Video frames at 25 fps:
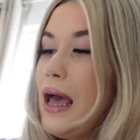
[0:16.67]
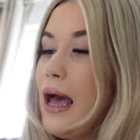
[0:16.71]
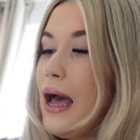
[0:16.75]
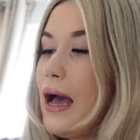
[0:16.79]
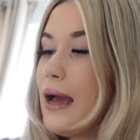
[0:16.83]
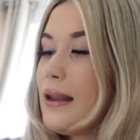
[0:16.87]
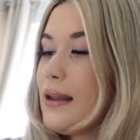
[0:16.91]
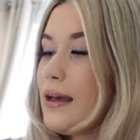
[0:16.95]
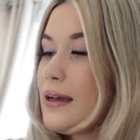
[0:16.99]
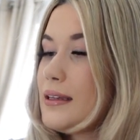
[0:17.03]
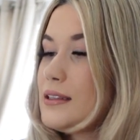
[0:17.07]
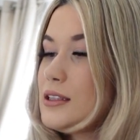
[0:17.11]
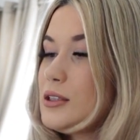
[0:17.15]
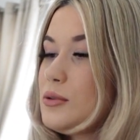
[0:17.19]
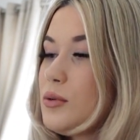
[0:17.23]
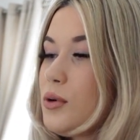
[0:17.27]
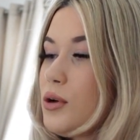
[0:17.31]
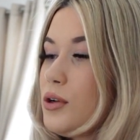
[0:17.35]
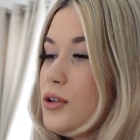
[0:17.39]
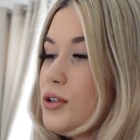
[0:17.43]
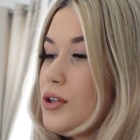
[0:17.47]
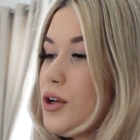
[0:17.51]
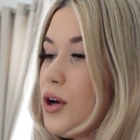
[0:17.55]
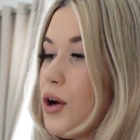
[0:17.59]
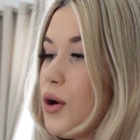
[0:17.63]
And as you
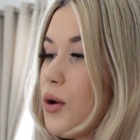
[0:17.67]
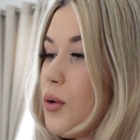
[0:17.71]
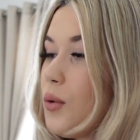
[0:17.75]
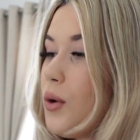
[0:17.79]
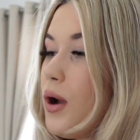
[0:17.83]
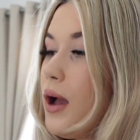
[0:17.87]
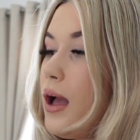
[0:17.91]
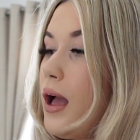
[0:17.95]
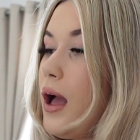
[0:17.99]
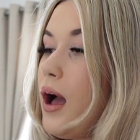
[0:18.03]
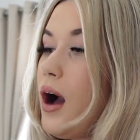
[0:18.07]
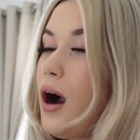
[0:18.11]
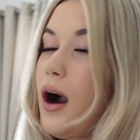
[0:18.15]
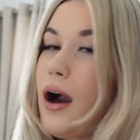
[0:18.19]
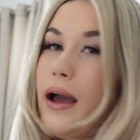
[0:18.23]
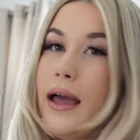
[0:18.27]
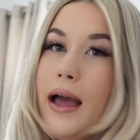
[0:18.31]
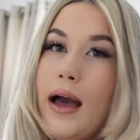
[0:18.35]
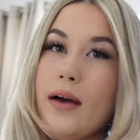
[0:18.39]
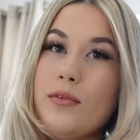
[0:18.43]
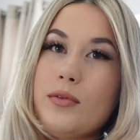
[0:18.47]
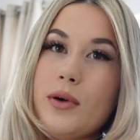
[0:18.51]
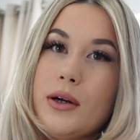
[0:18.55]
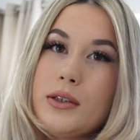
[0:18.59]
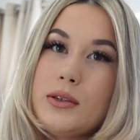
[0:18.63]
all know, I
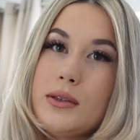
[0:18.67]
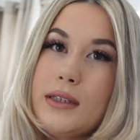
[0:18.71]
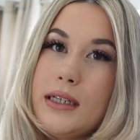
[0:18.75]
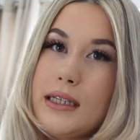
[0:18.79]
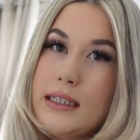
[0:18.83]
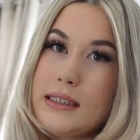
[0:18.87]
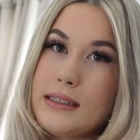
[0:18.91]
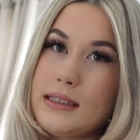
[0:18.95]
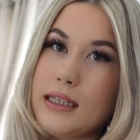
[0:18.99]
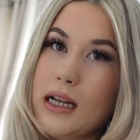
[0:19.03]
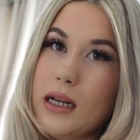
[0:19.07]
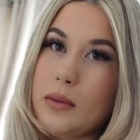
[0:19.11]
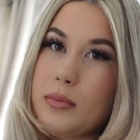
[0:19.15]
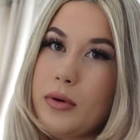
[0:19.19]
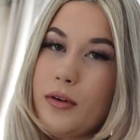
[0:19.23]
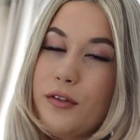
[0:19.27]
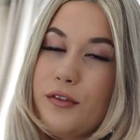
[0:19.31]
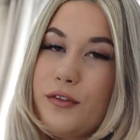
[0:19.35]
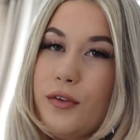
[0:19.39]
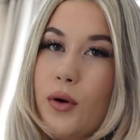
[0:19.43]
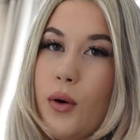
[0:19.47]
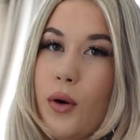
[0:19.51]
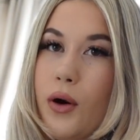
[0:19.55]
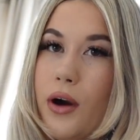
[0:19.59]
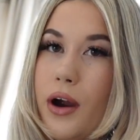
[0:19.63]
have worked with Lilysilk
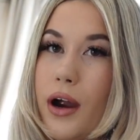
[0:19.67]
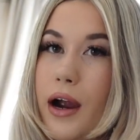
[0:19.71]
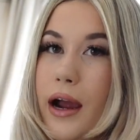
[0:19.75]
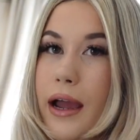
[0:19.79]
before.